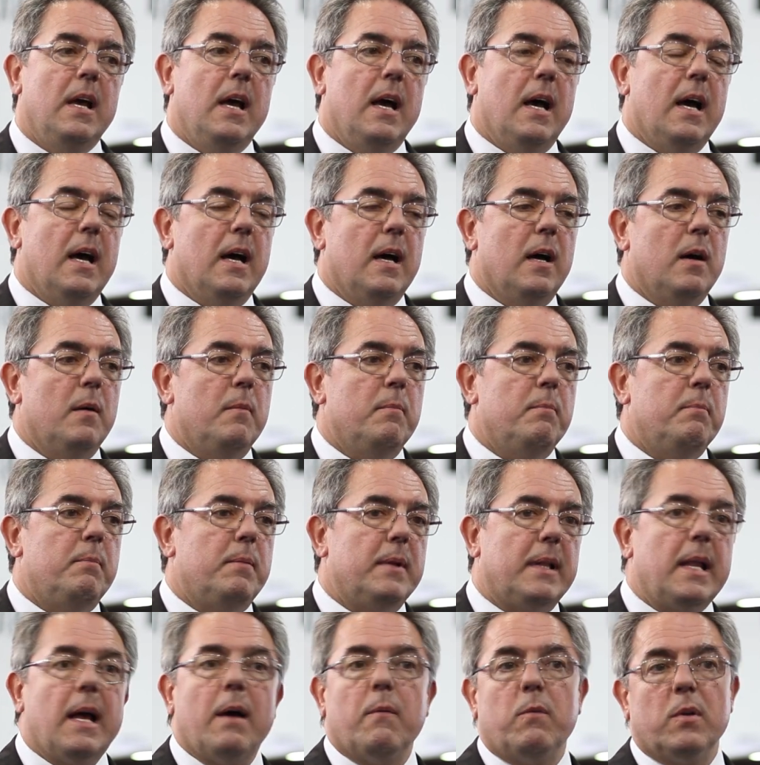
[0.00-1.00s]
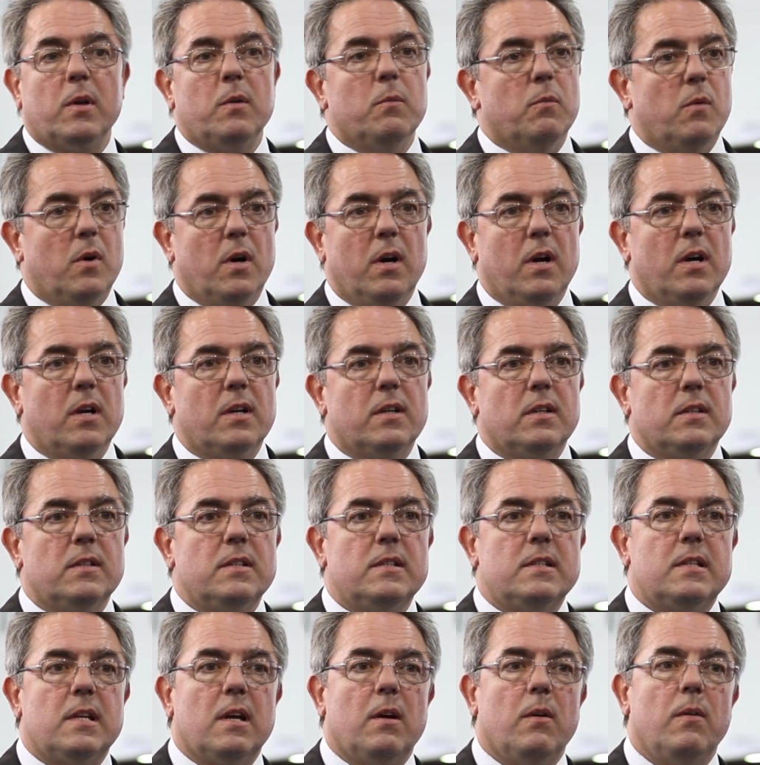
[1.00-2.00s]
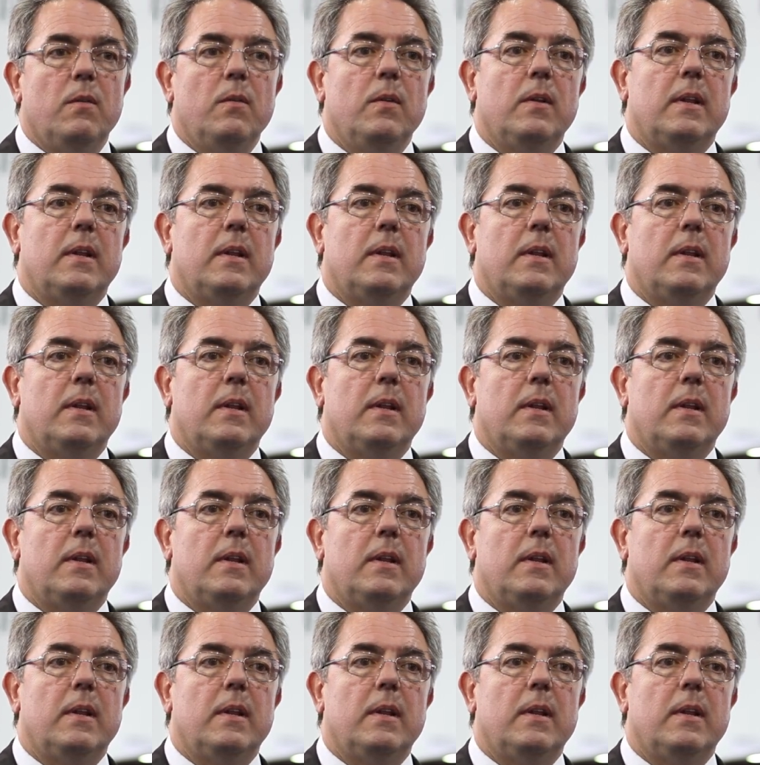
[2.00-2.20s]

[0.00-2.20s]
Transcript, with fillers: Um, that wouldn't work, so